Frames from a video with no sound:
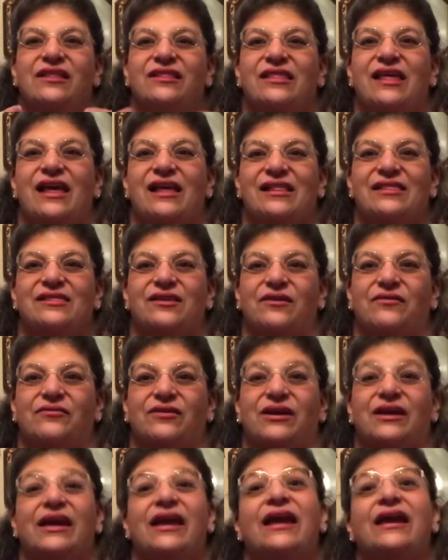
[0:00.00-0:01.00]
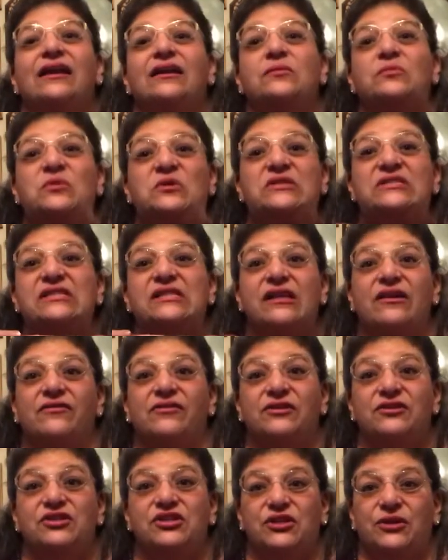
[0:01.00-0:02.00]
They love it. Animals love
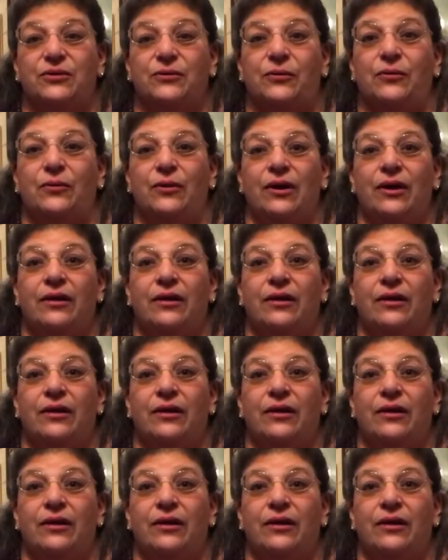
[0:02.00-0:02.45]
it too.